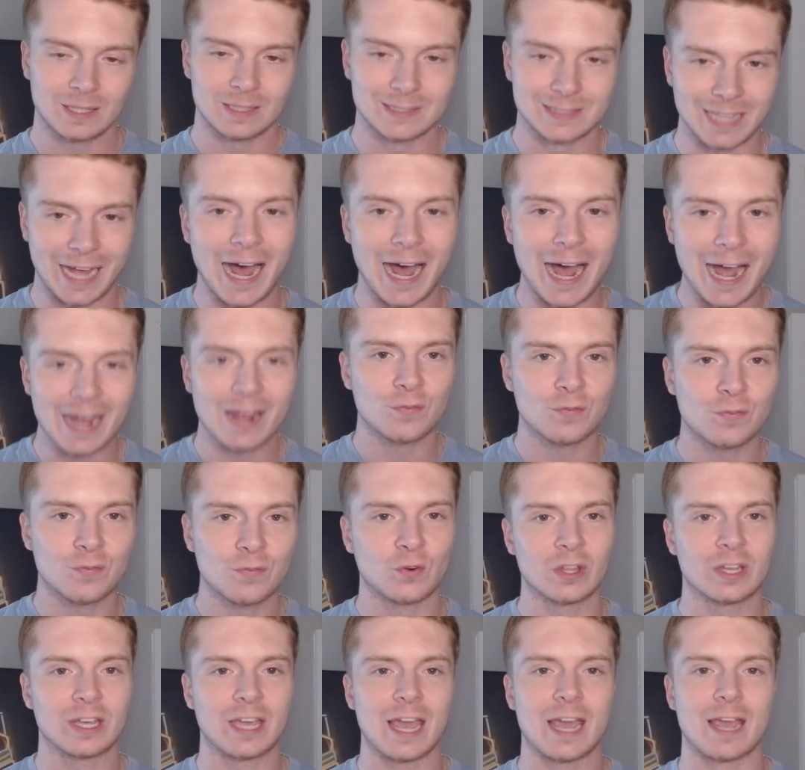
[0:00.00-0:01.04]
Live for
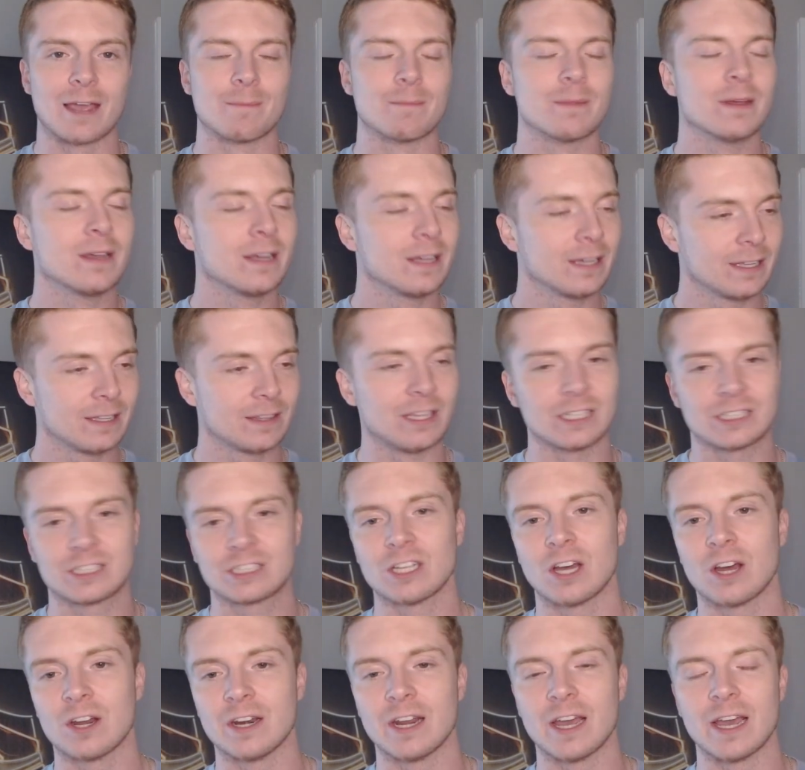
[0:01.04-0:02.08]
the game this
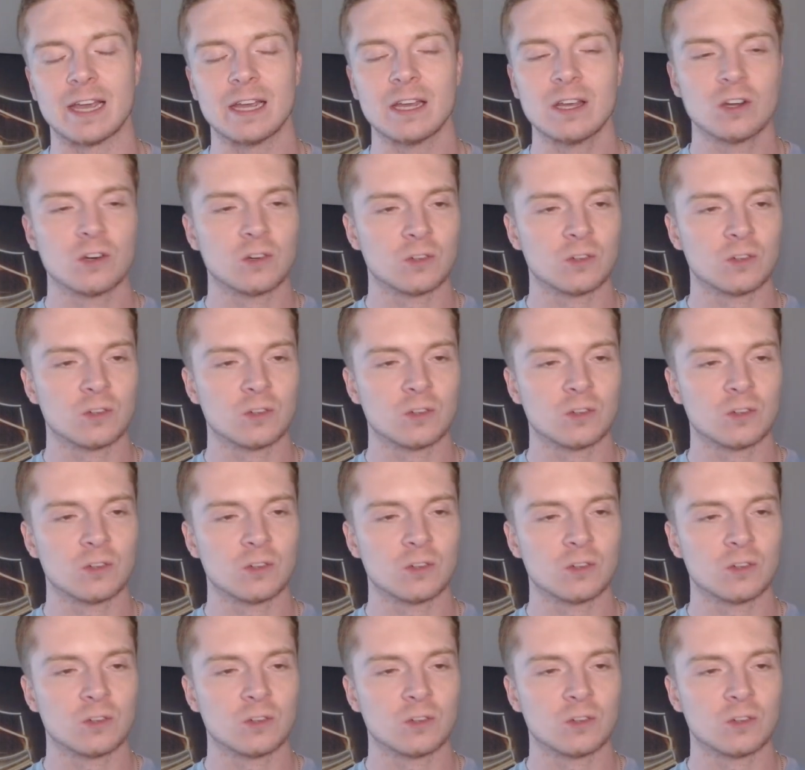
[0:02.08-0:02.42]
Sunday.